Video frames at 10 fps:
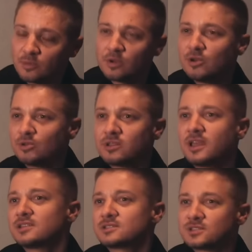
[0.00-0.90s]
They want to know the
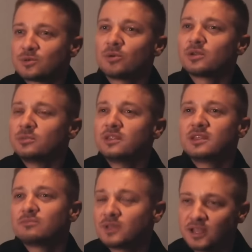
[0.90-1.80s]
answers. They want me to
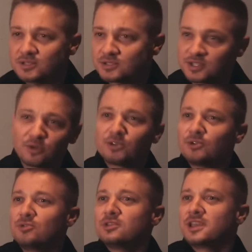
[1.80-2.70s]
give them the answers. They already
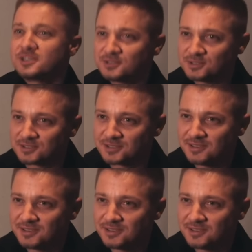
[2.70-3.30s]
mm-hmm. know the answers